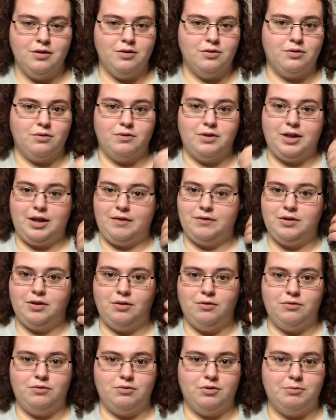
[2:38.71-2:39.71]
So they have to
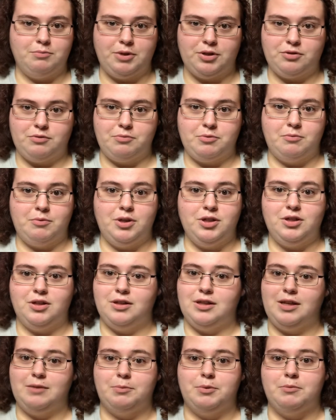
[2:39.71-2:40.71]
go through special permission,
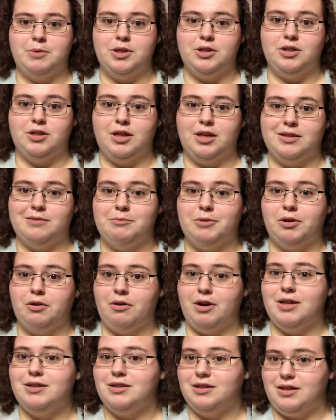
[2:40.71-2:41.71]
and that permission hasn't been
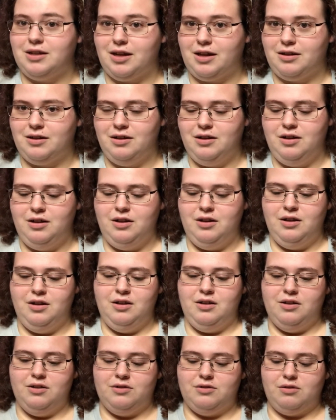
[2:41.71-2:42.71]
granted yet.
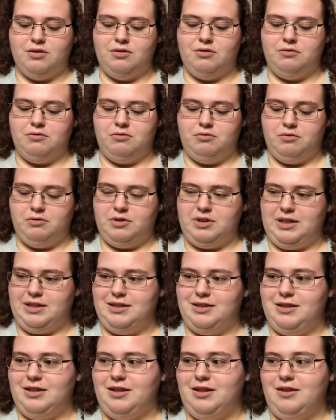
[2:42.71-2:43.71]
So
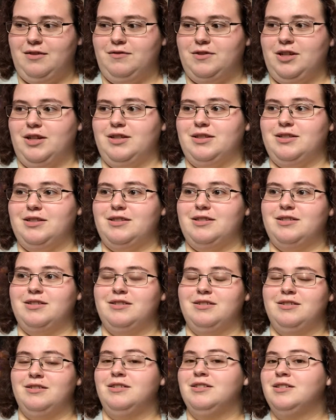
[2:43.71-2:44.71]
instead of just
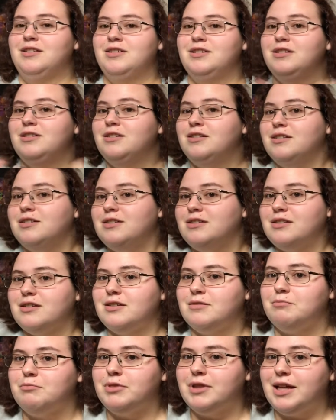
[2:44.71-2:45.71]

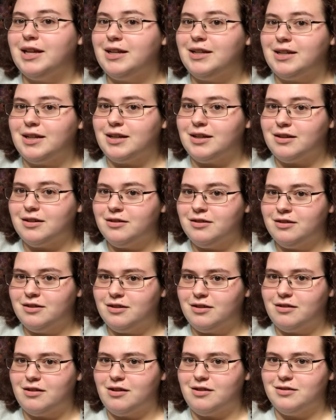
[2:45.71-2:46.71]
complaining
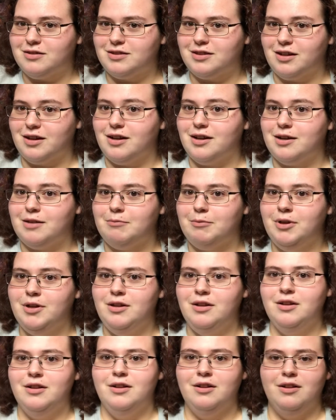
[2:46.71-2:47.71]
all the time
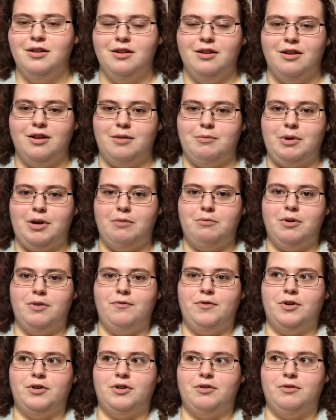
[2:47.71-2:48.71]
about what
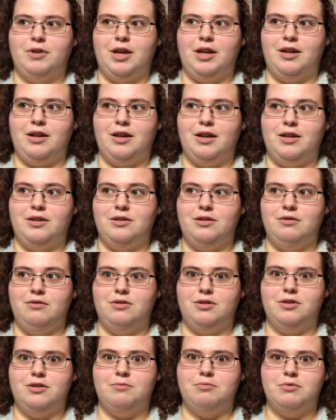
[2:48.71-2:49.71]
Funko can and can't do,
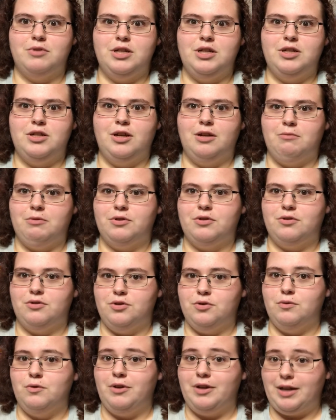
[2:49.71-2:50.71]
just appreciate what they're
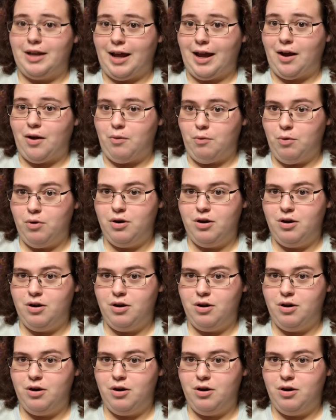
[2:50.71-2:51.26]
doing now.